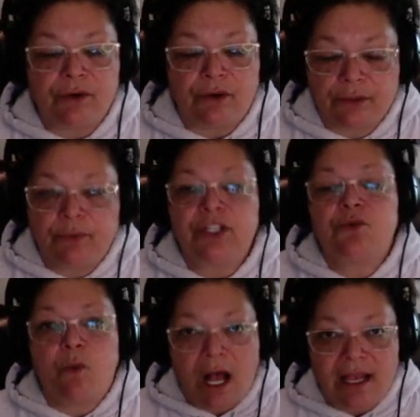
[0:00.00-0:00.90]
or which
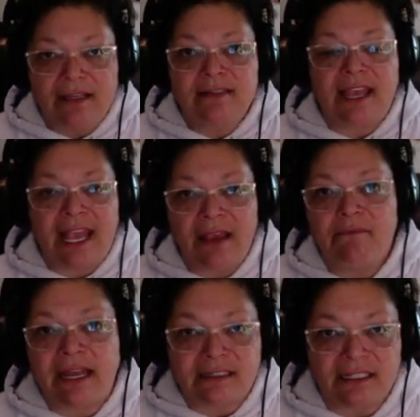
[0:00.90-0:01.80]
was a
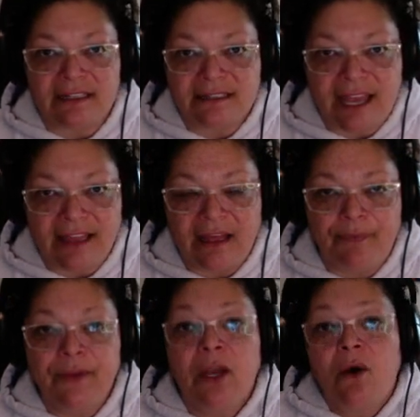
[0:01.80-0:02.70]
mental asylum,